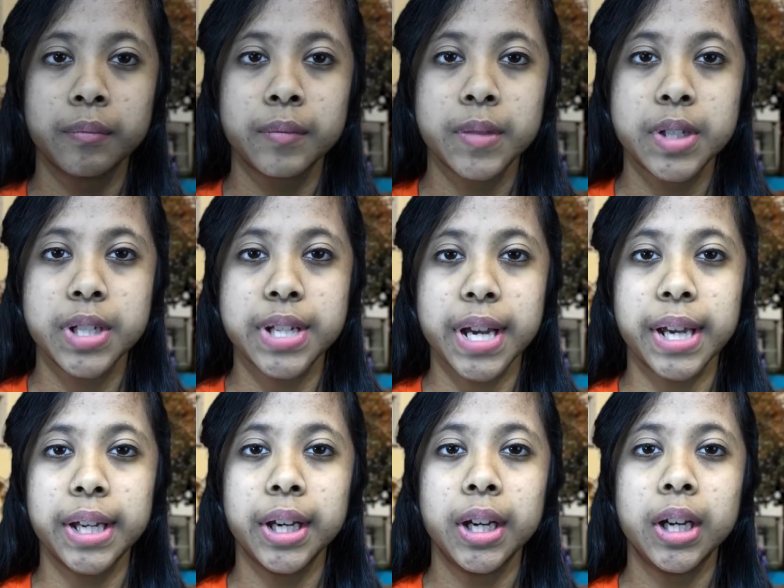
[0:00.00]

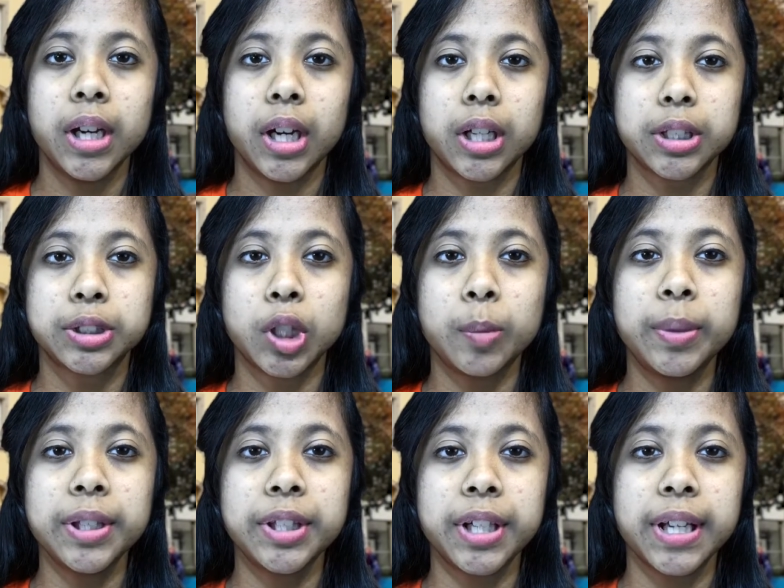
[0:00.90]
Today, October
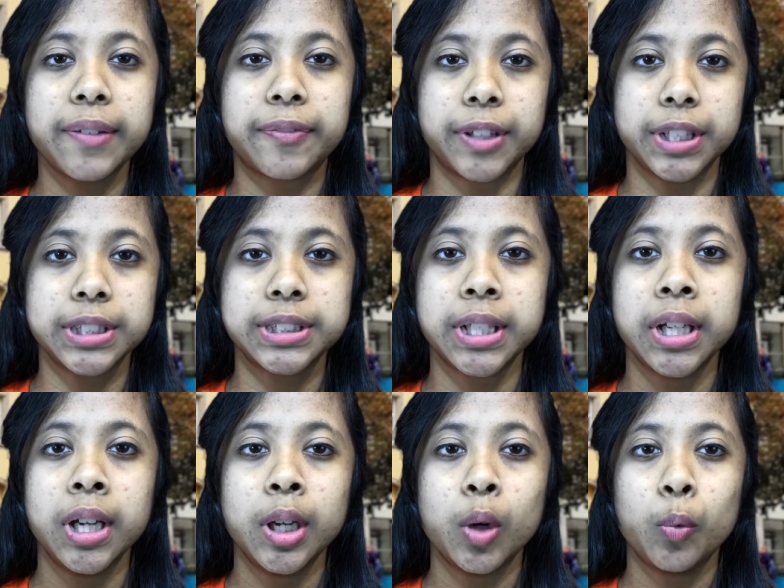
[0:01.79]
31st,
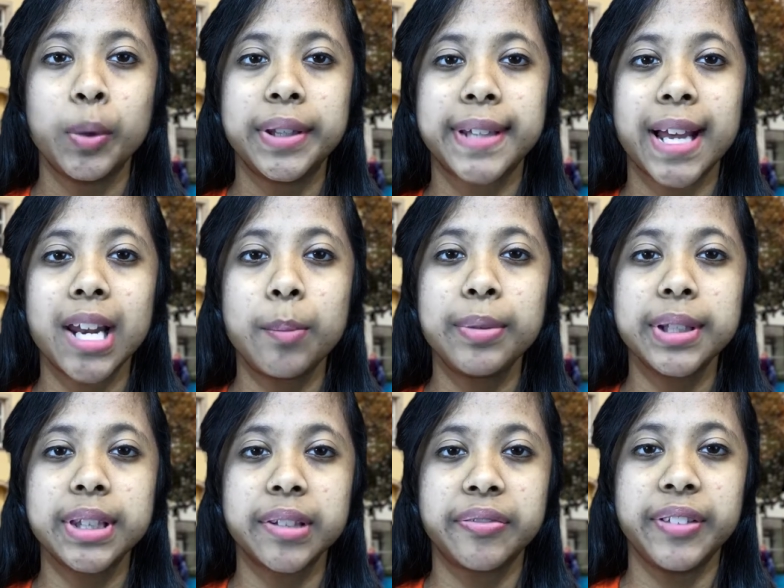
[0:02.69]
we celebrate
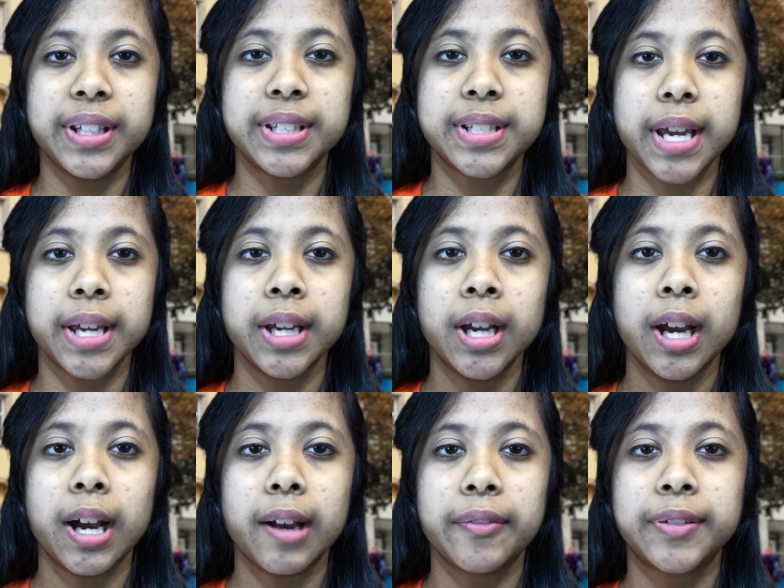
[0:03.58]
the feast day
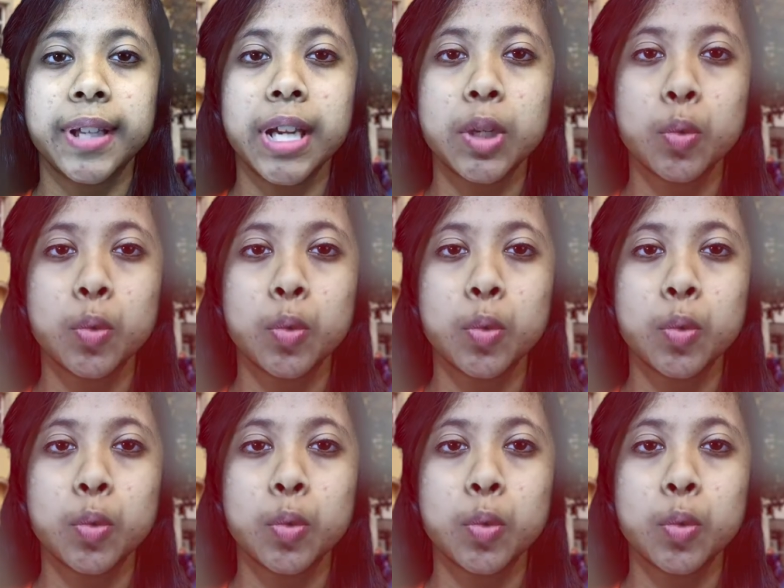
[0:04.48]
of Saint